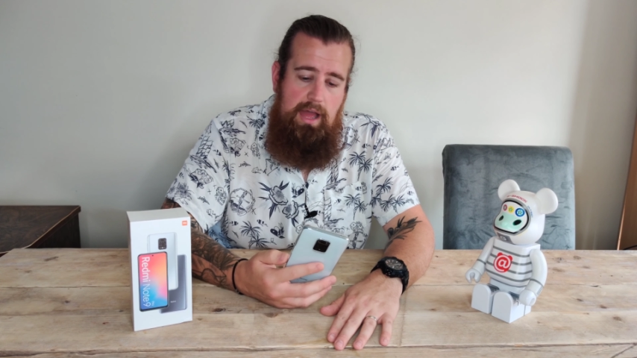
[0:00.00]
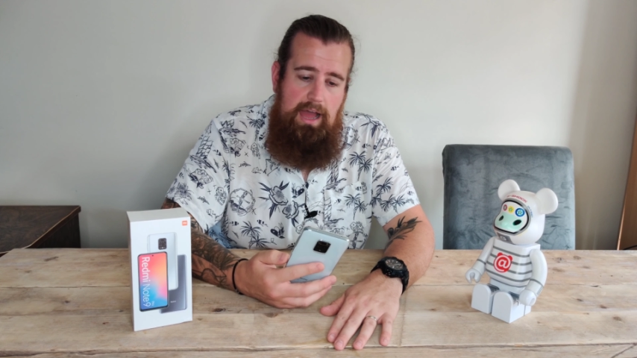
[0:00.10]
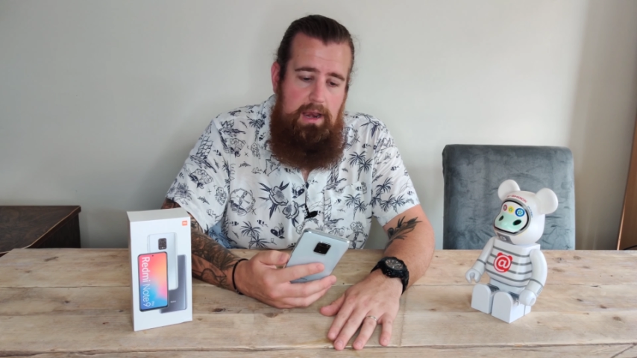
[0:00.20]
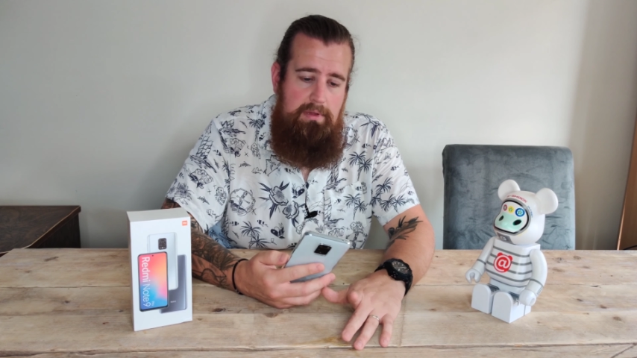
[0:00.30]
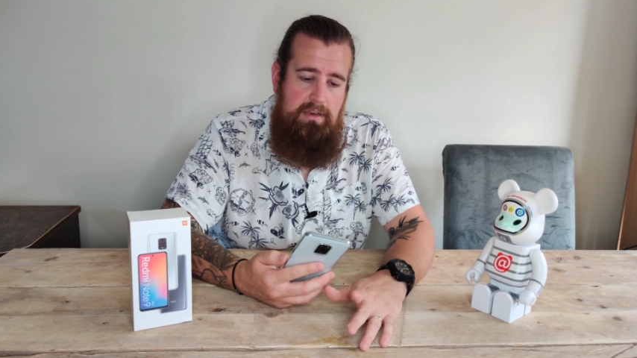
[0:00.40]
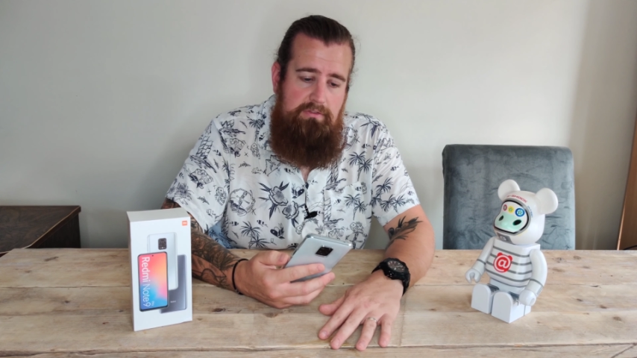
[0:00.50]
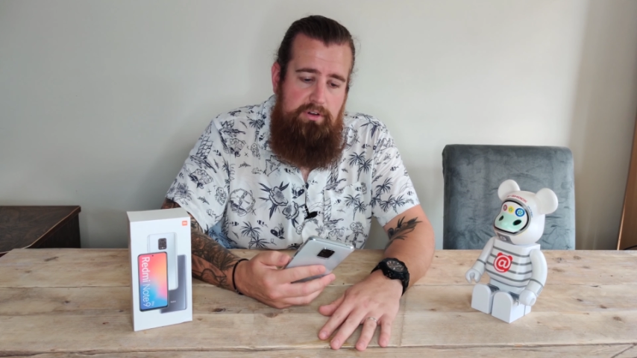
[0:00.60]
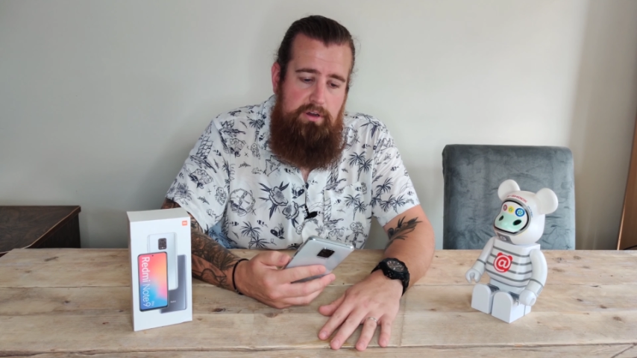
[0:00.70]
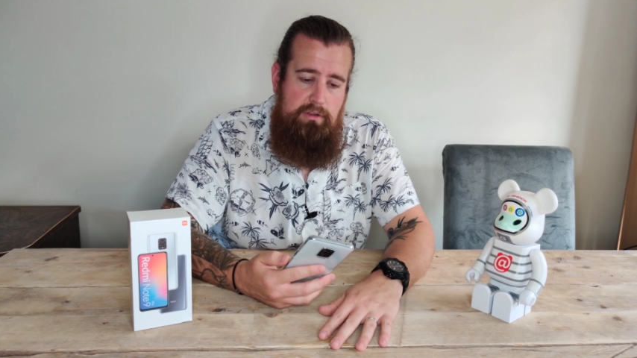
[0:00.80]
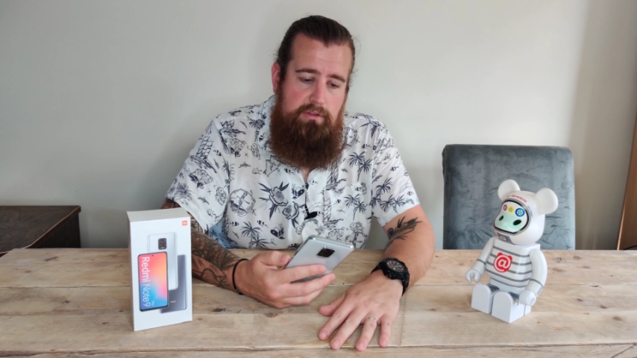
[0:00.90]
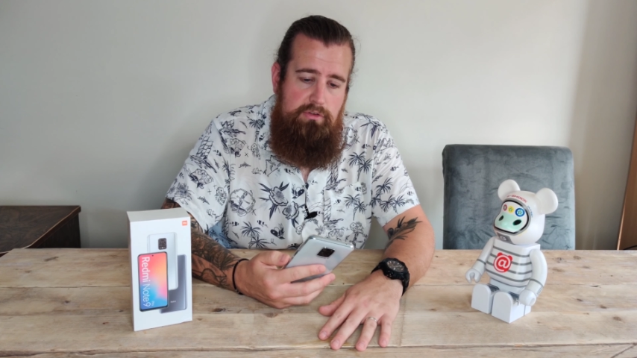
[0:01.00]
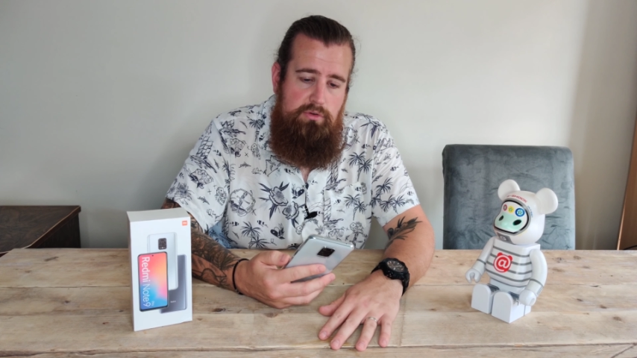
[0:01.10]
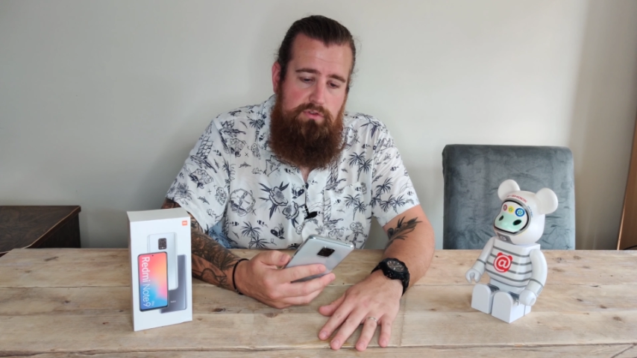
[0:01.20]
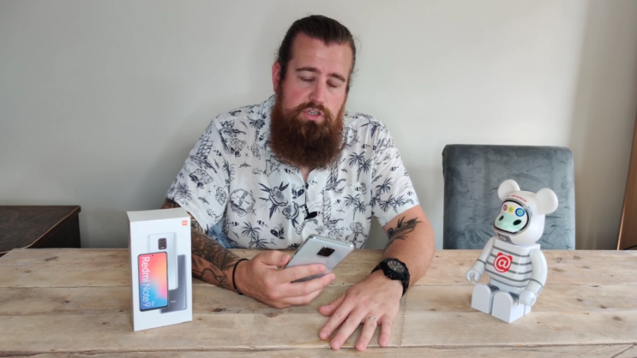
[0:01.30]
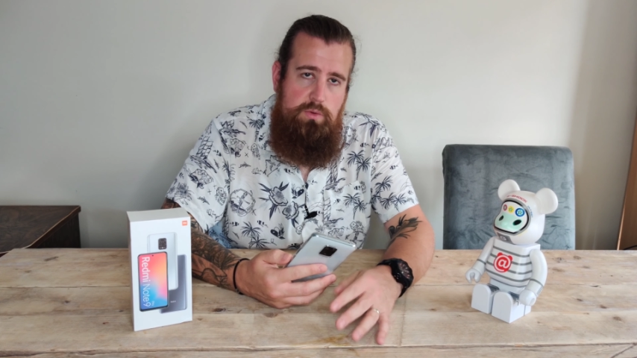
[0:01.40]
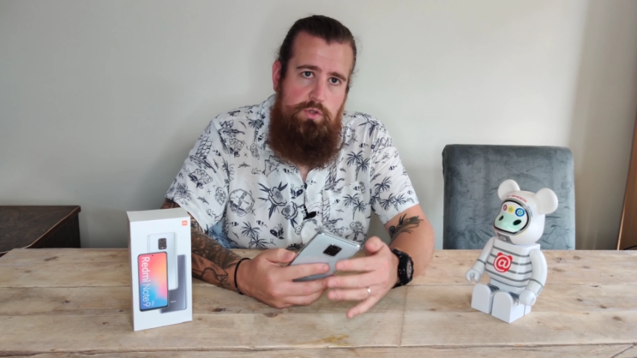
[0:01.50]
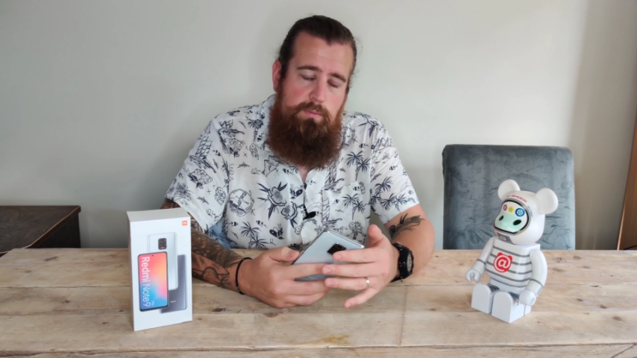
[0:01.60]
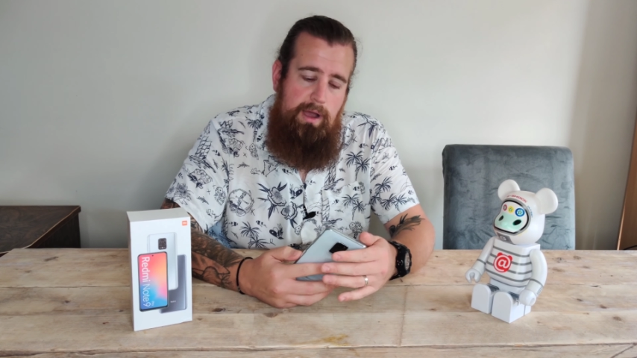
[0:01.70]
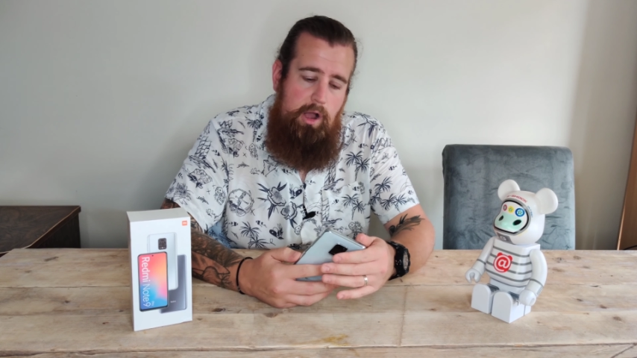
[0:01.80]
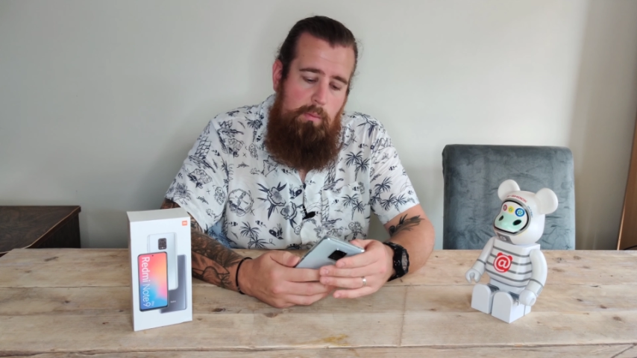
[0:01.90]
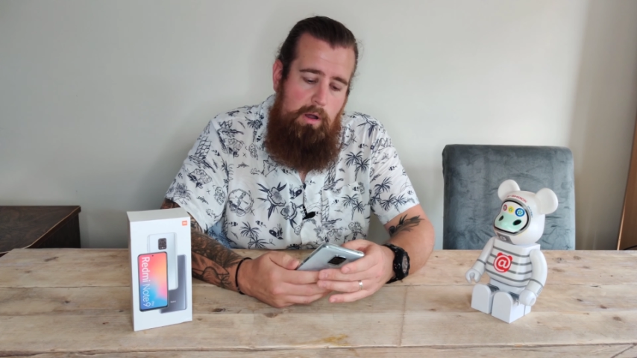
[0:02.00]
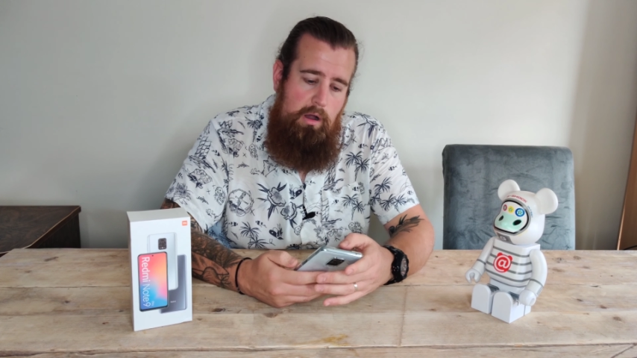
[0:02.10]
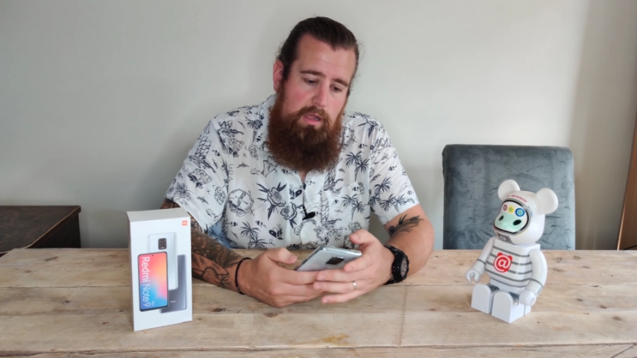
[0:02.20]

and I mean, for the sort of £200 mark,